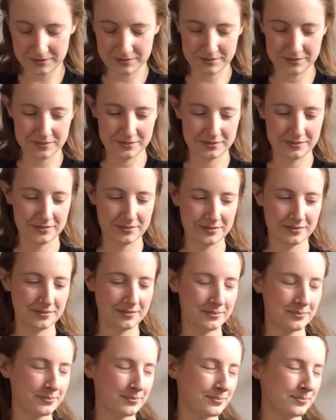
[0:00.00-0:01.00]

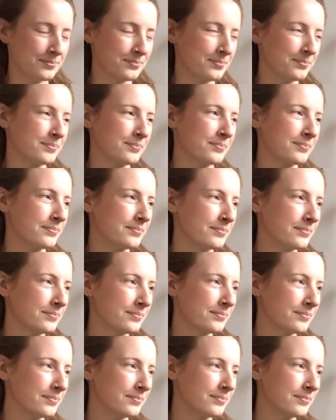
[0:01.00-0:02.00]

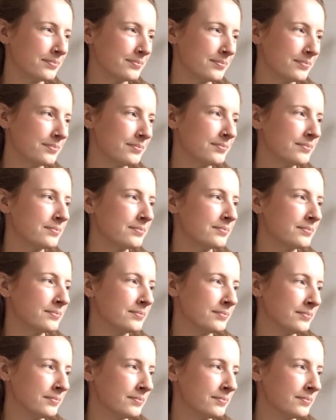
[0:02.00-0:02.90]
The person shown says nothing.